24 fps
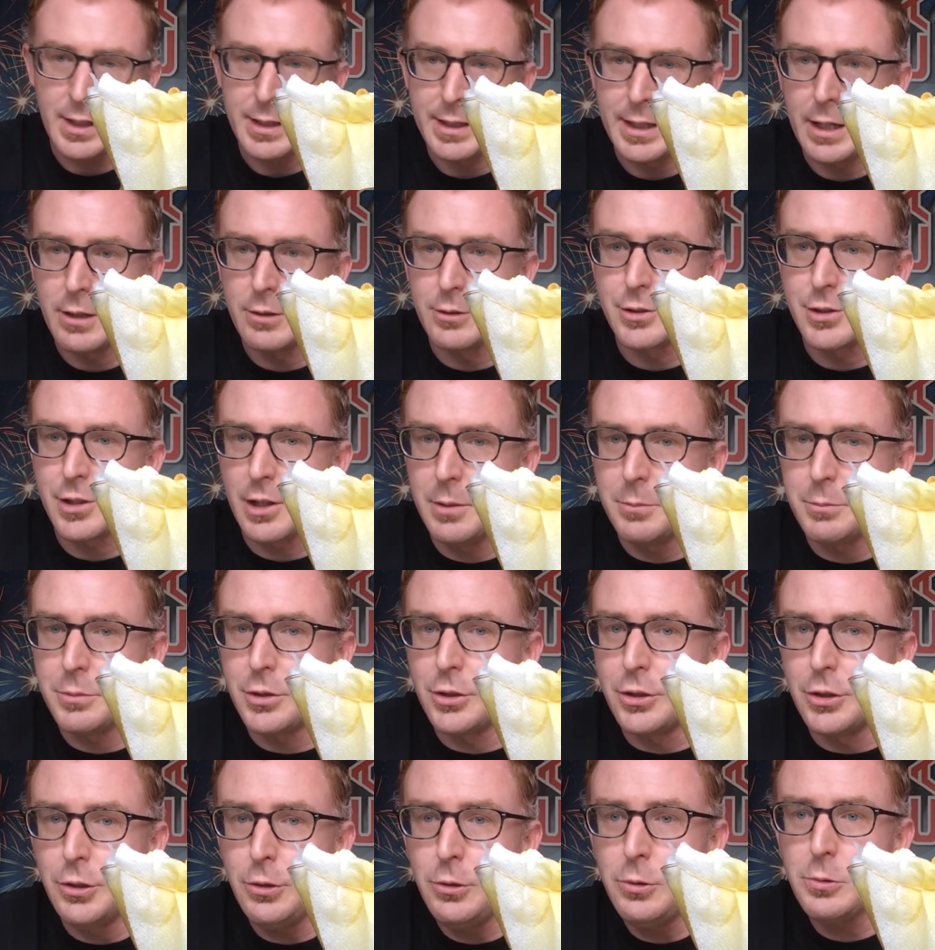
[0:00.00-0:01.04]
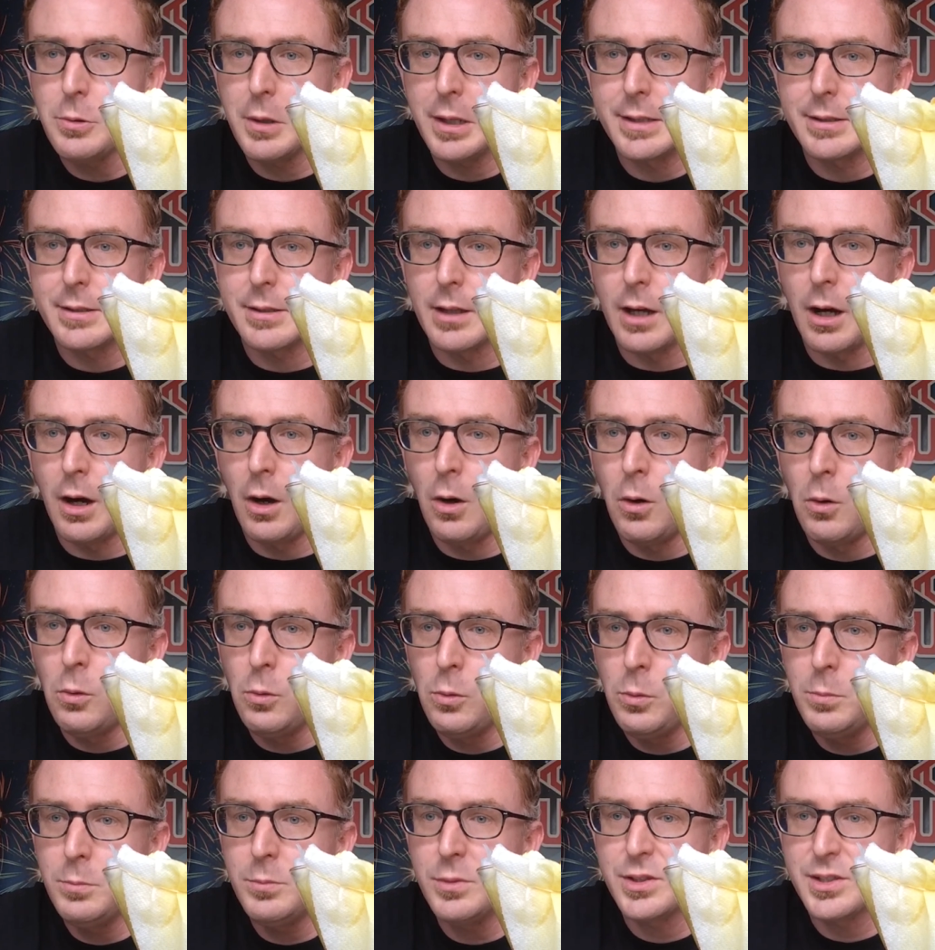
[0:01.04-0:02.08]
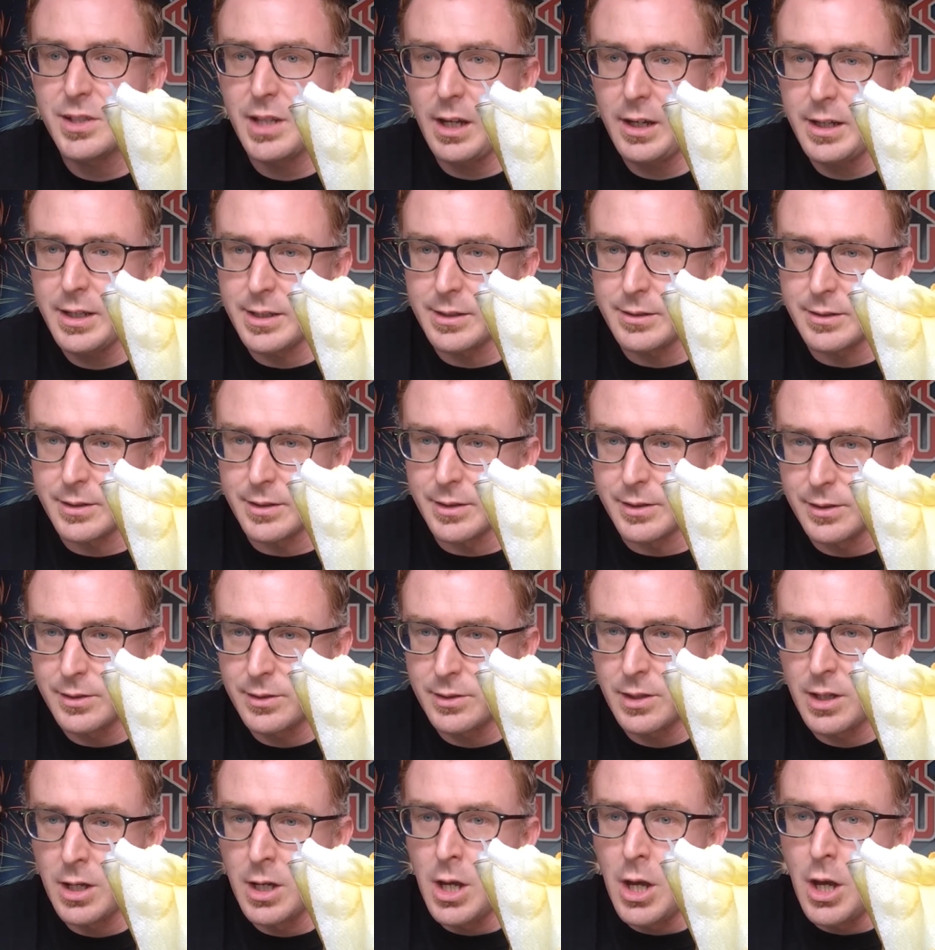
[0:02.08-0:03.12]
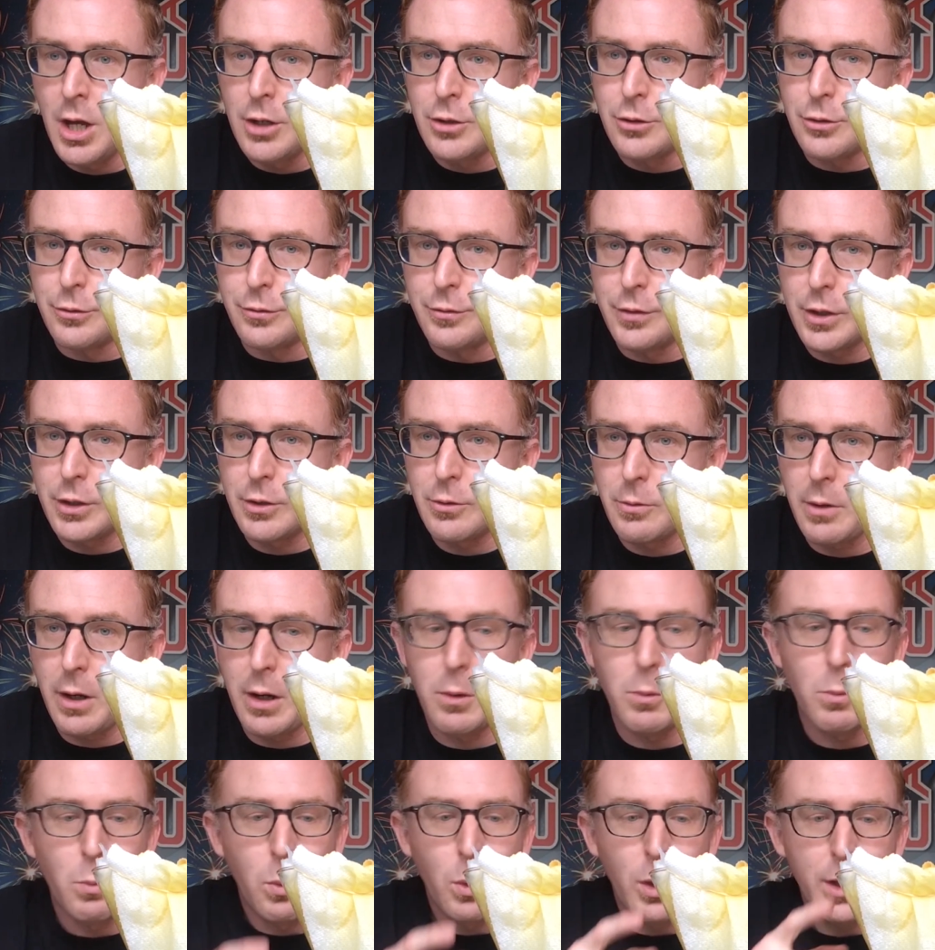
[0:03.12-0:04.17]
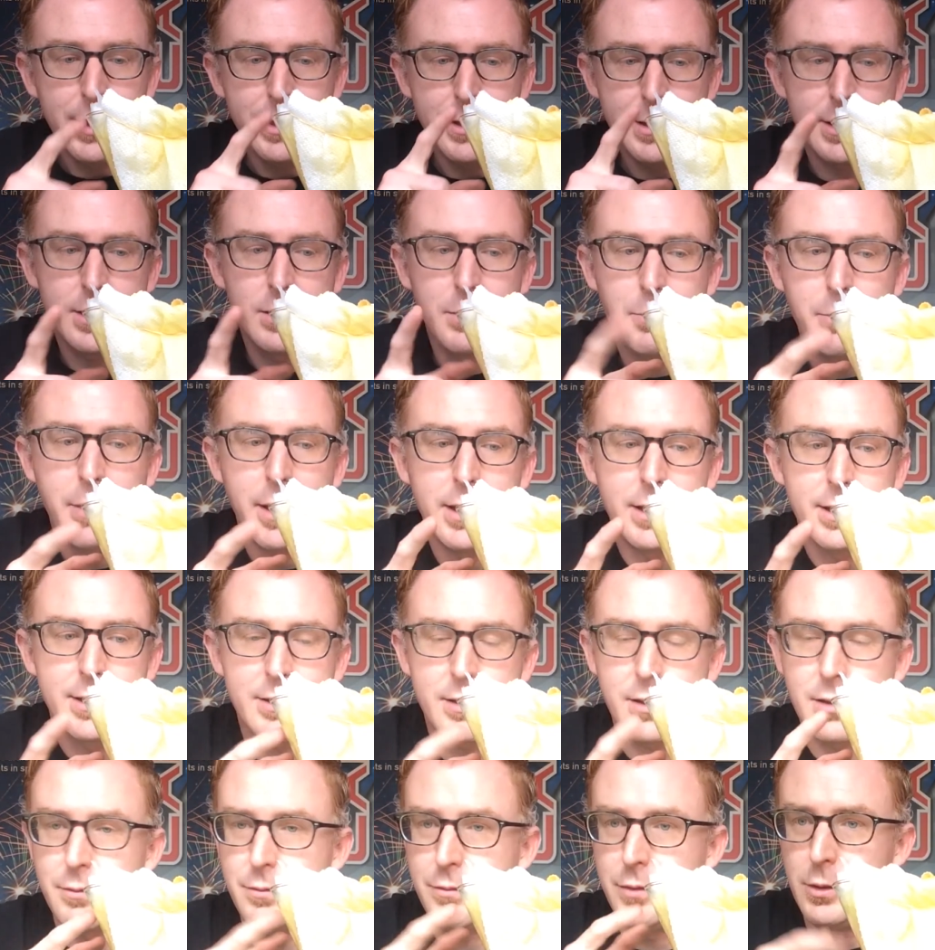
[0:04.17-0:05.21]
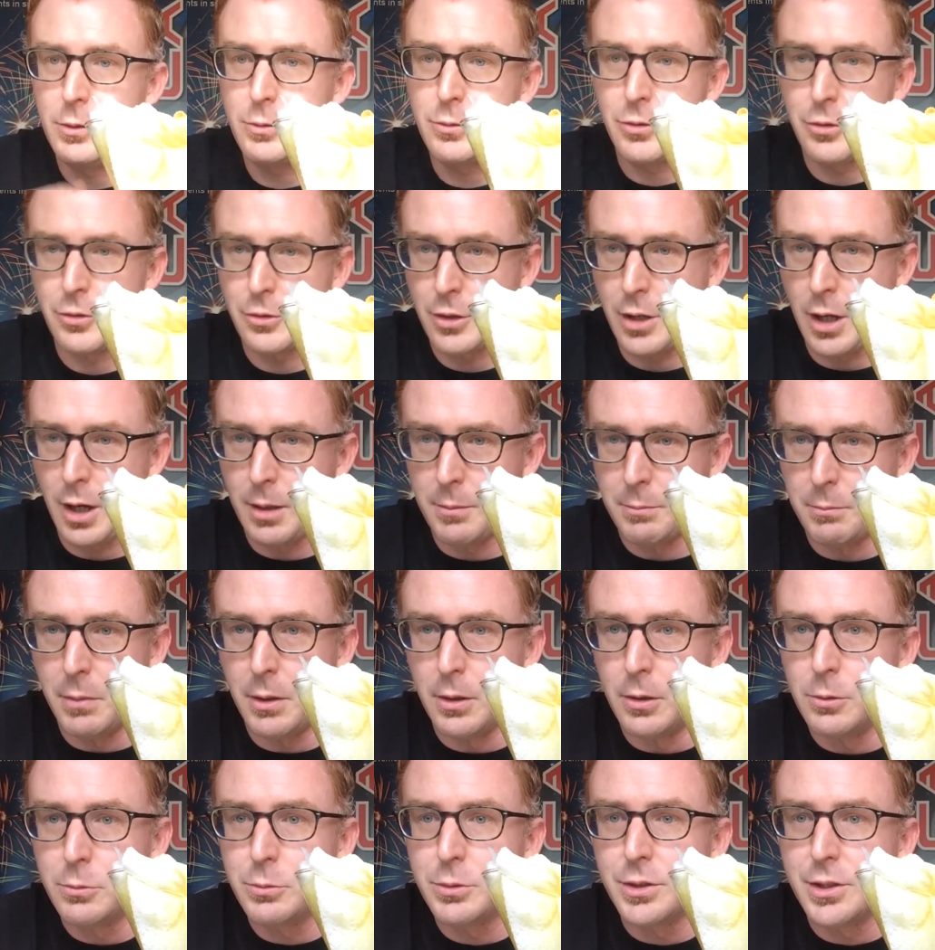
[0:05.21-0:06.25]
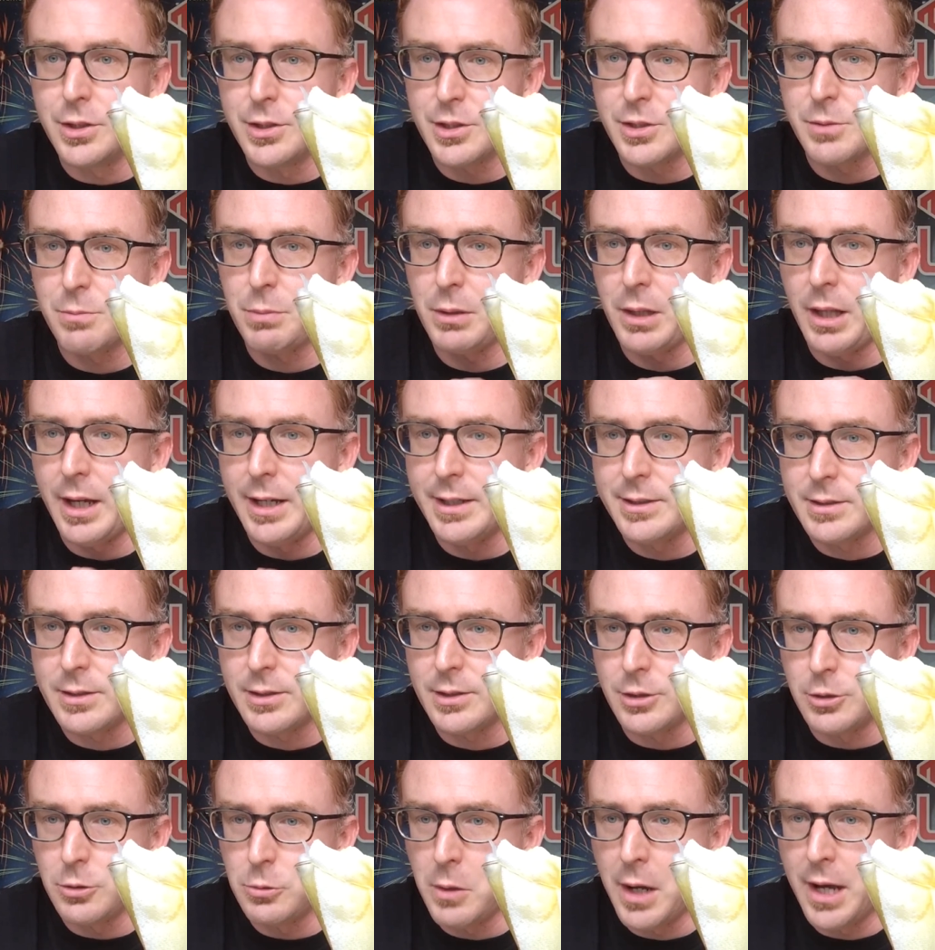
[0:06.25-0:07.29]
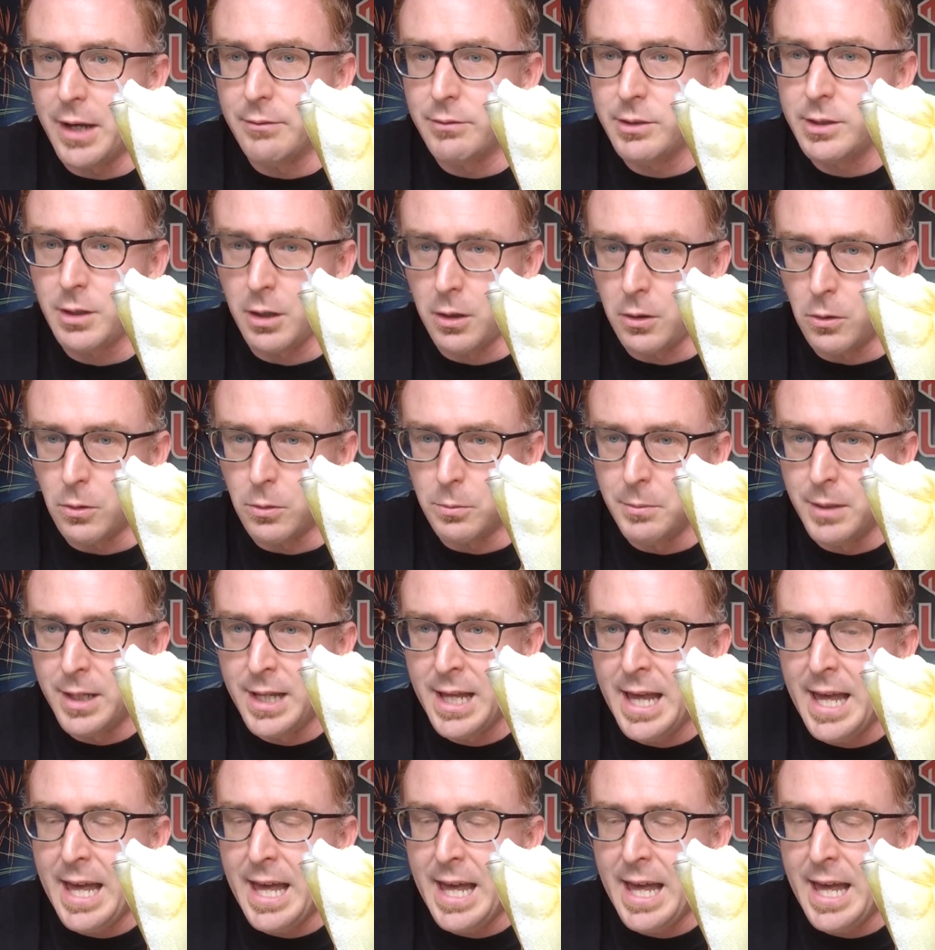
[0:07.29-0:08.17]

Now it's up to you as the home scientist to figure out what is the best filter combo with the supplies that you have at home